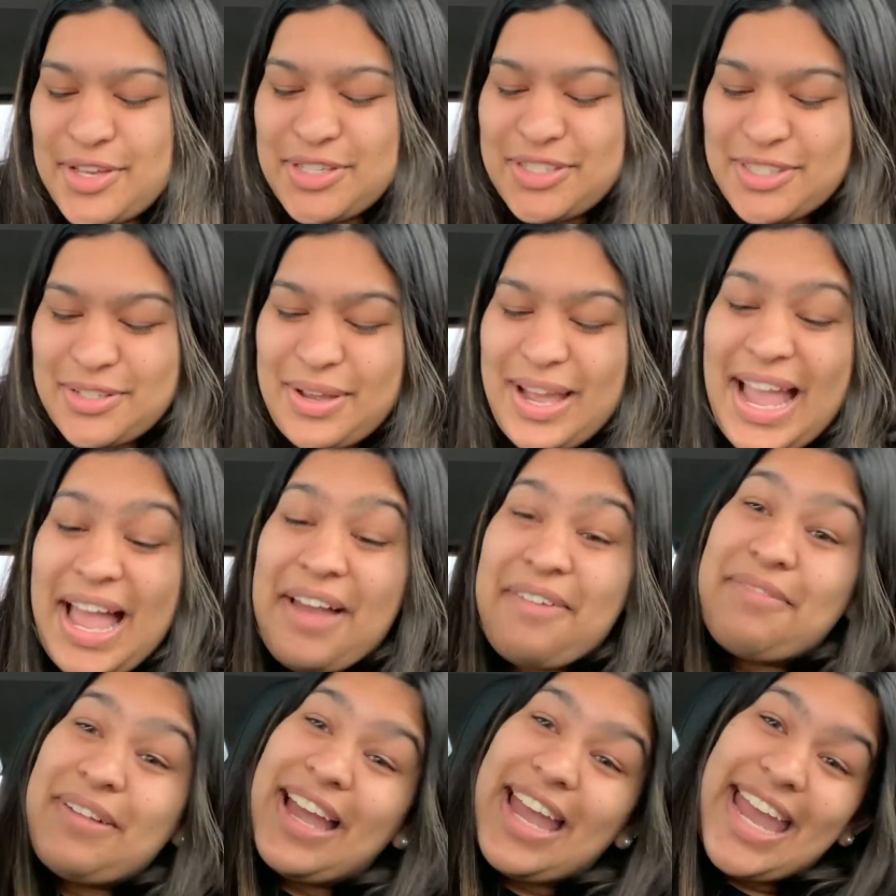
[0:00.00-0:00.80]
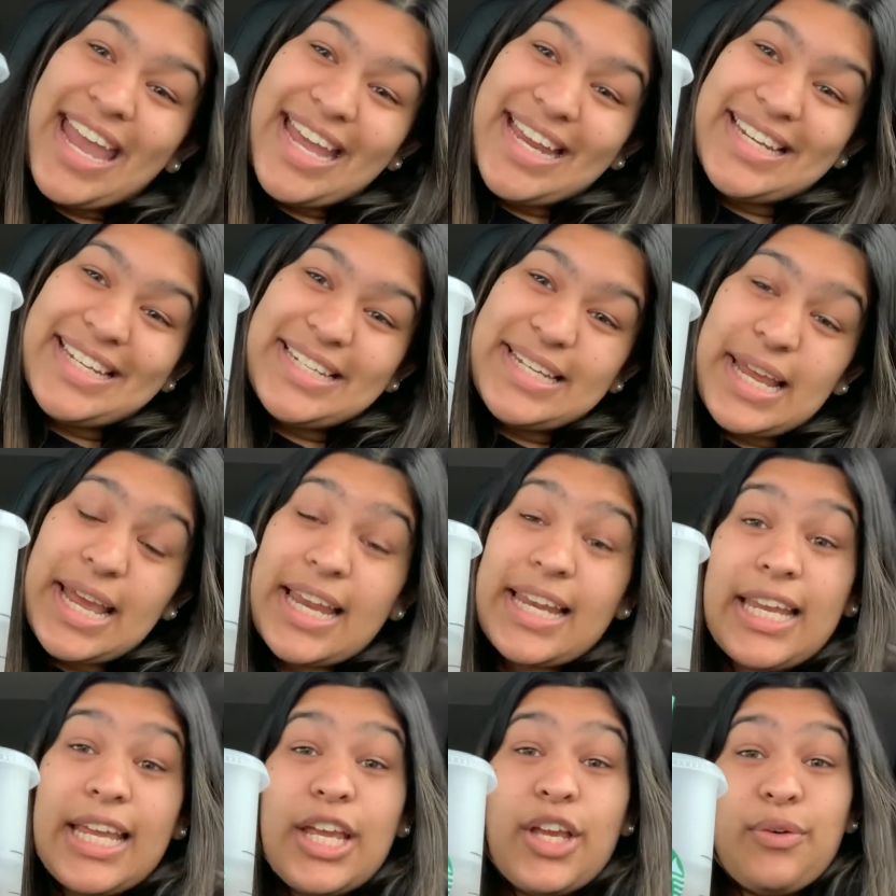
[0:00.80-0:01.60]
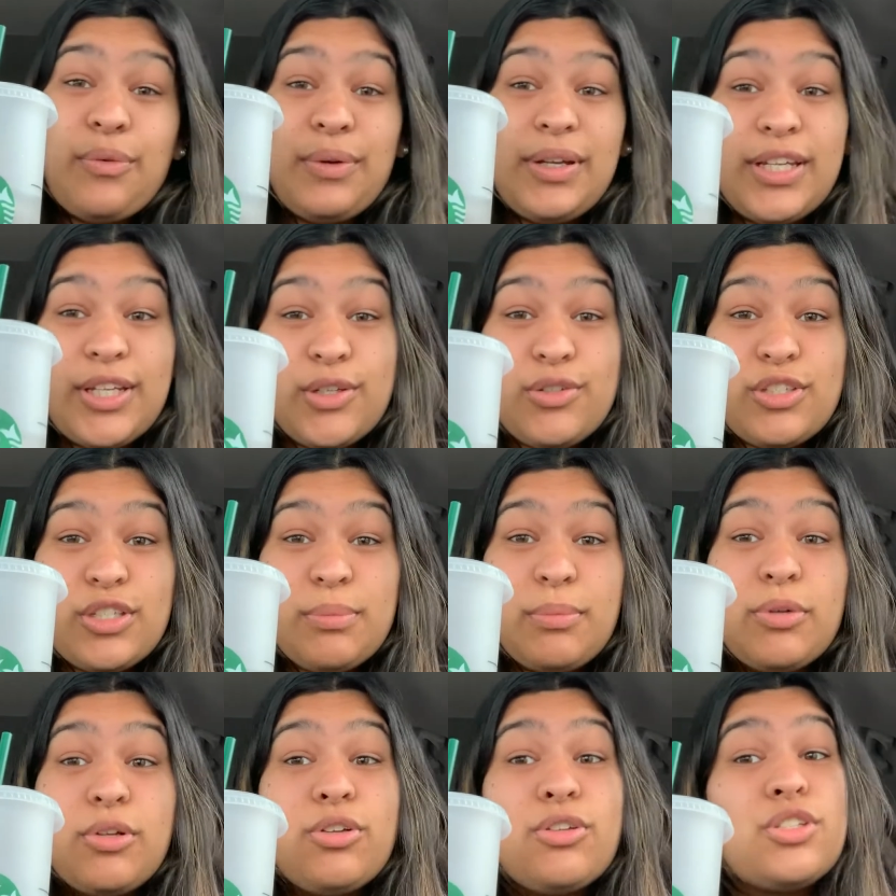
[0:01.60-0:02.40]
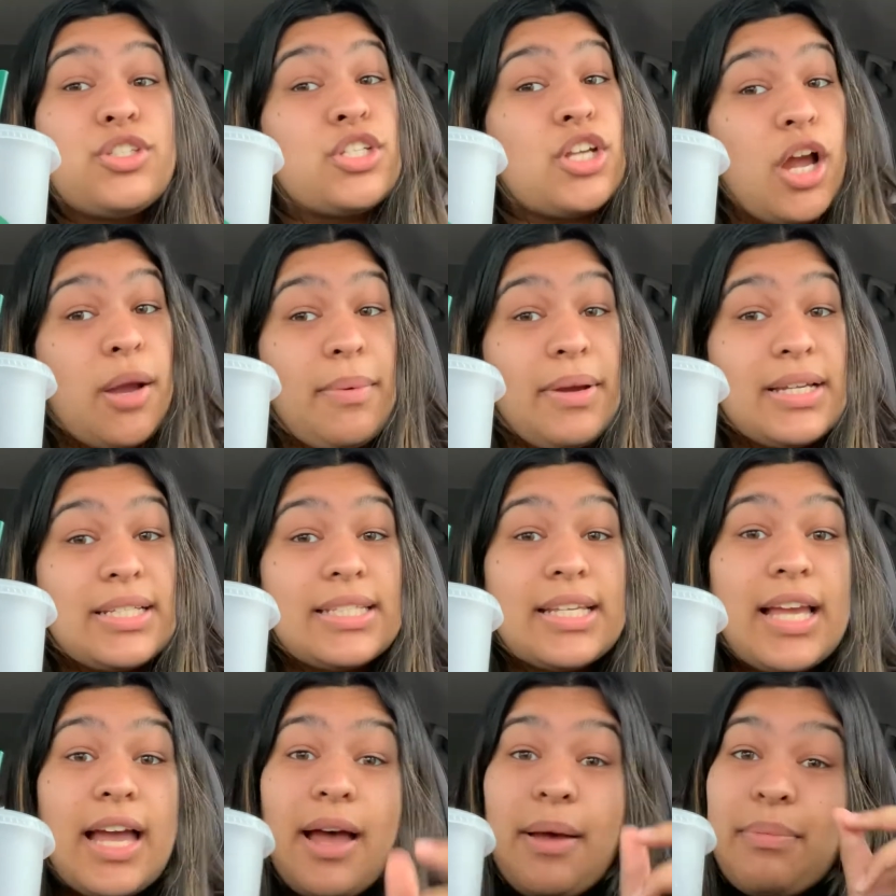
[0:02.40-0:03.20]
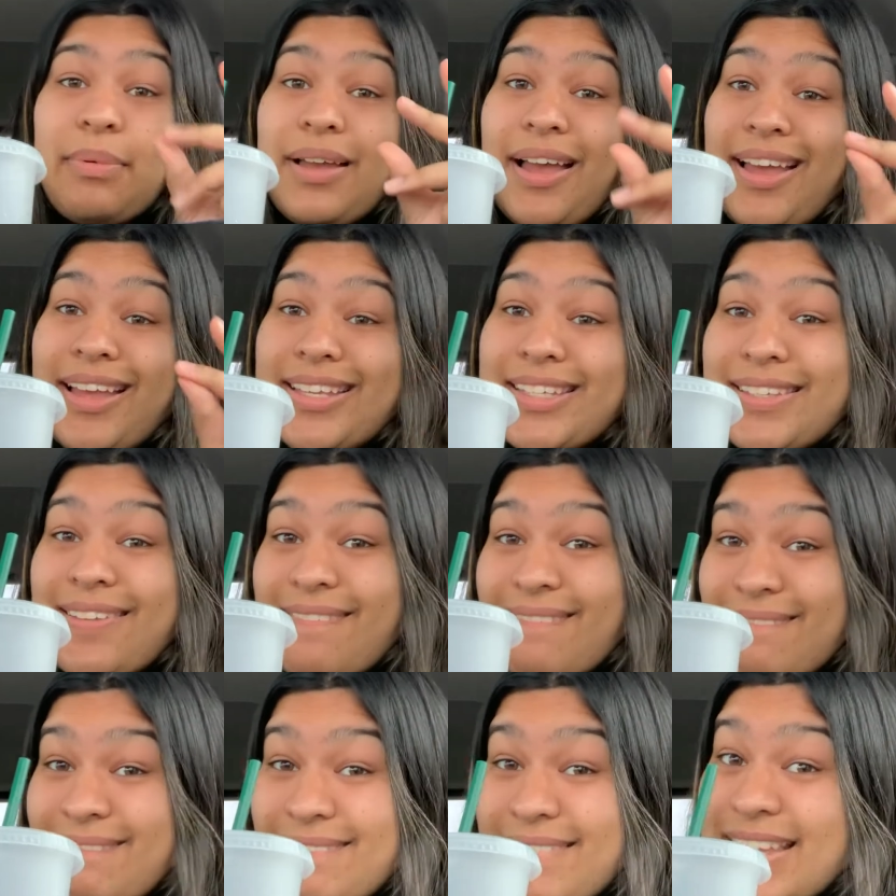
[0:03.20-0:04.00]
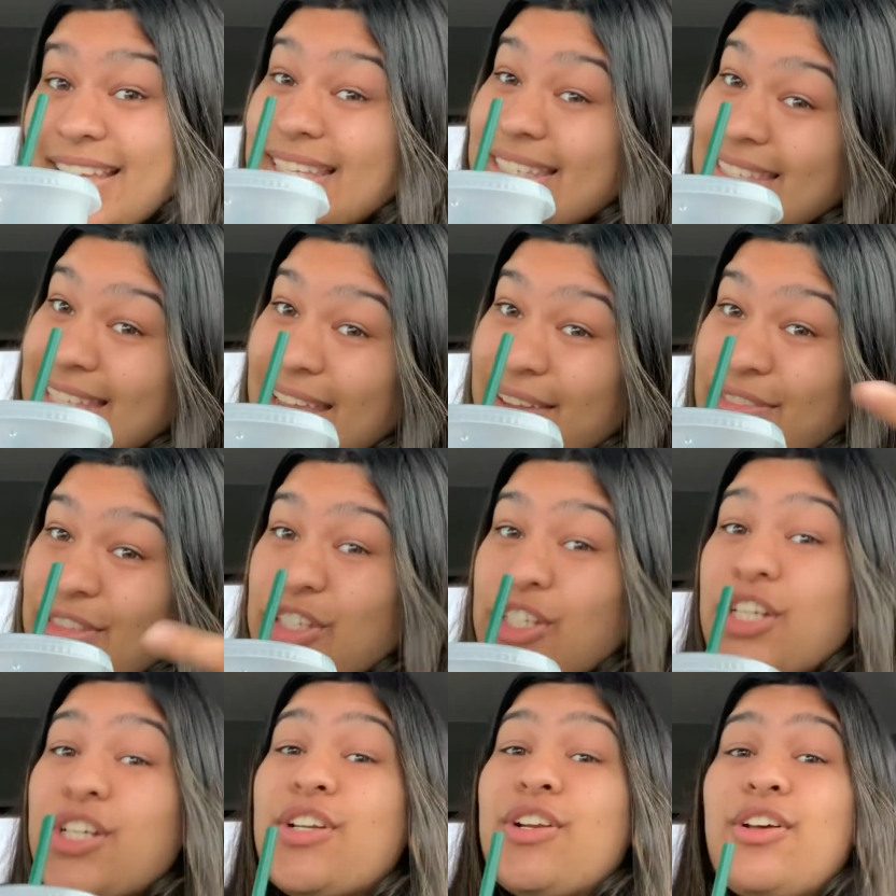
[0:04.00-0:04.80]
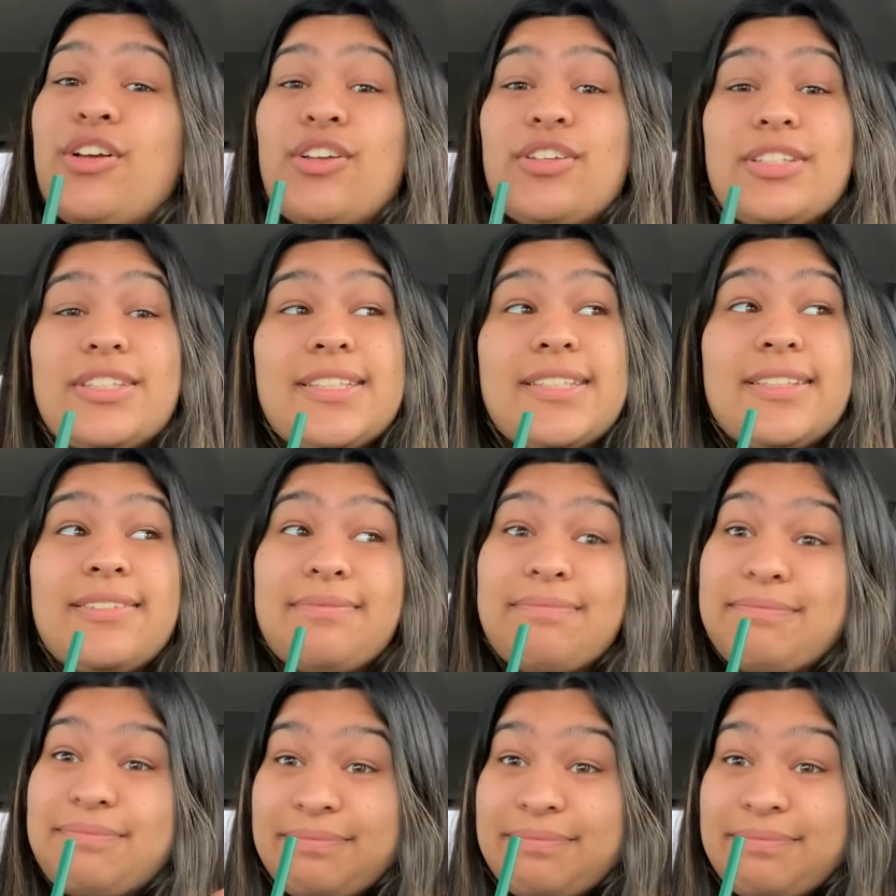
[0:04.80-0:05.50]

So I have my handy dandy reusable Starbucks cup because save the turtles.